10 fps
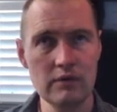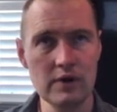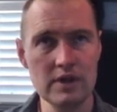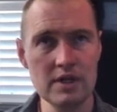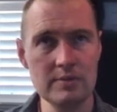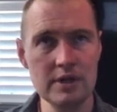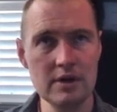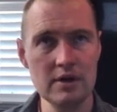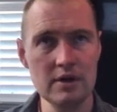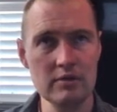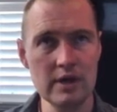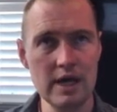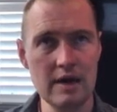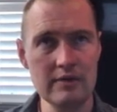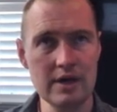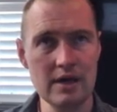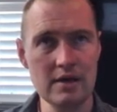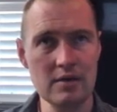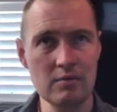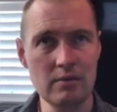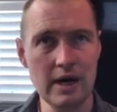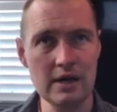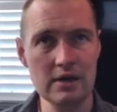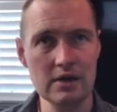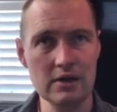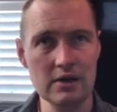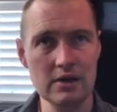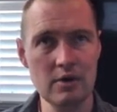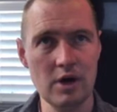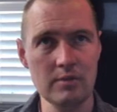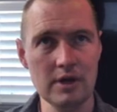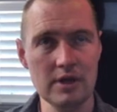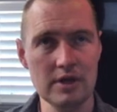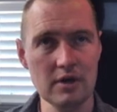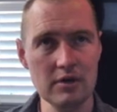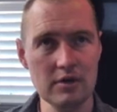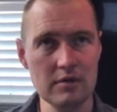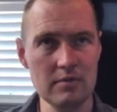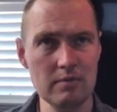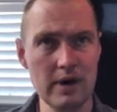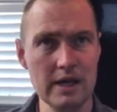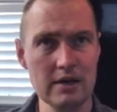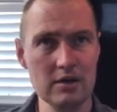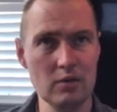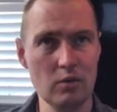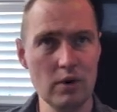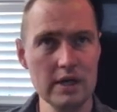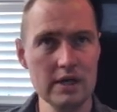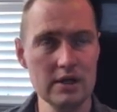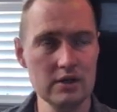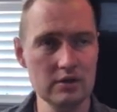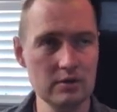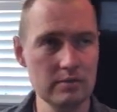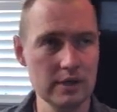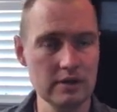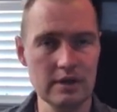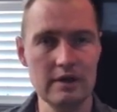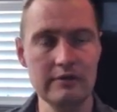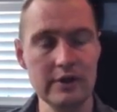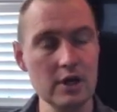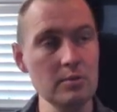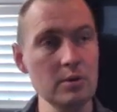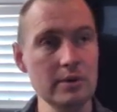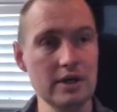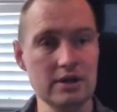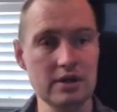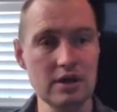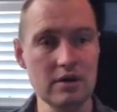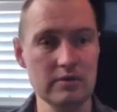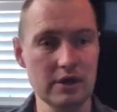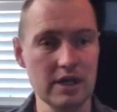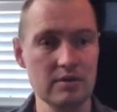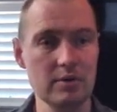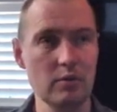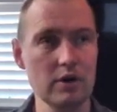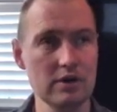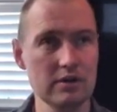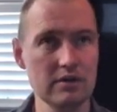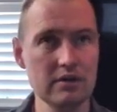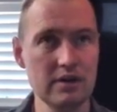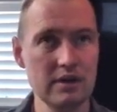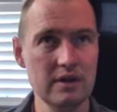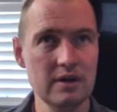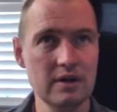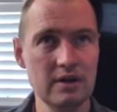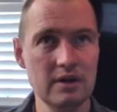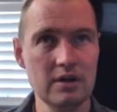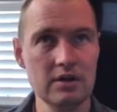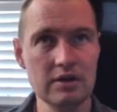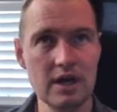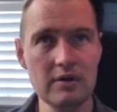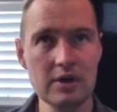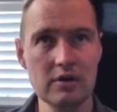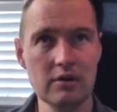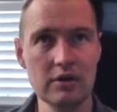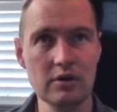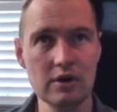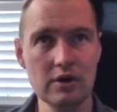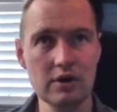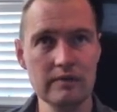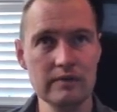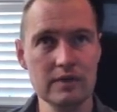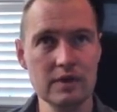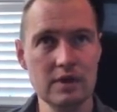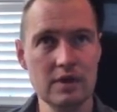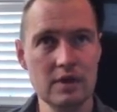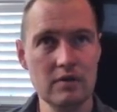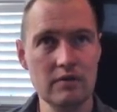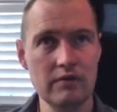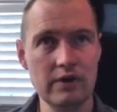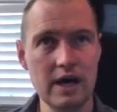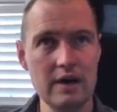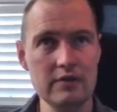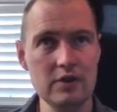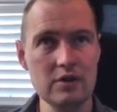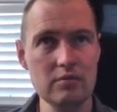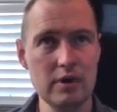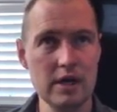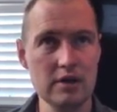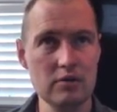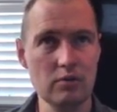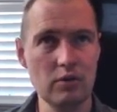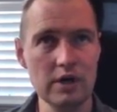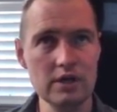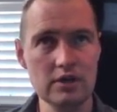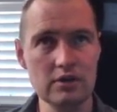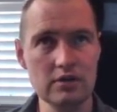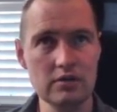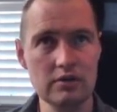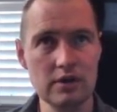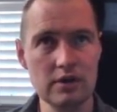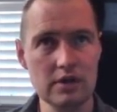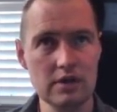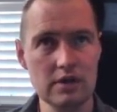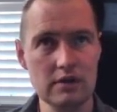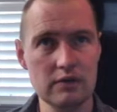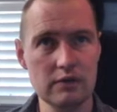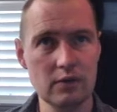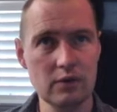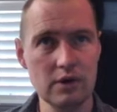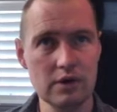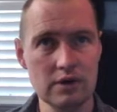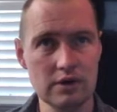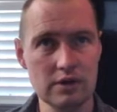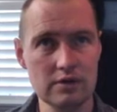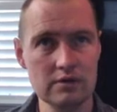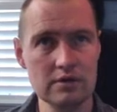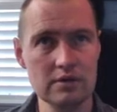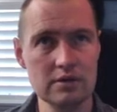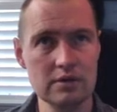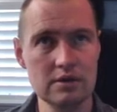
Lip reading: Well, first step here is we have a minus u all by itself, so it's minus 1u, because a variable by itself, there has to be one of those. So now we can go in order. 5u minus 1u is 4u